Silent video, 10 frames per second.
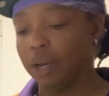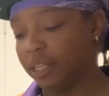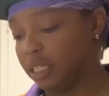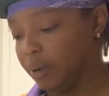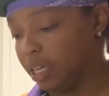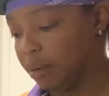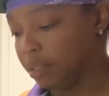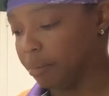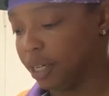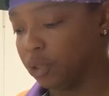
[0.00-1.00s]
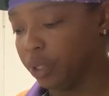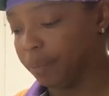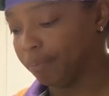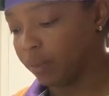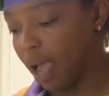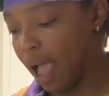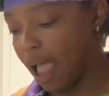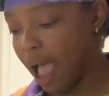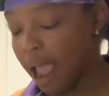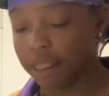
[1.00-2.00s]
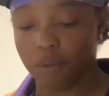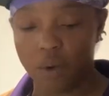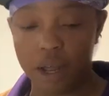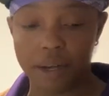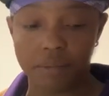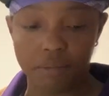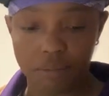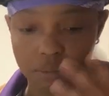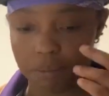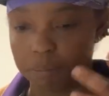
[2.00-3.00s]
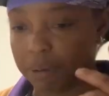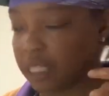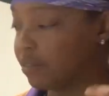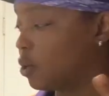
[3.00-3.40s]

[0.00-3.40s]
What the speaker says: Like I said, when it comes to measuring, the one piece of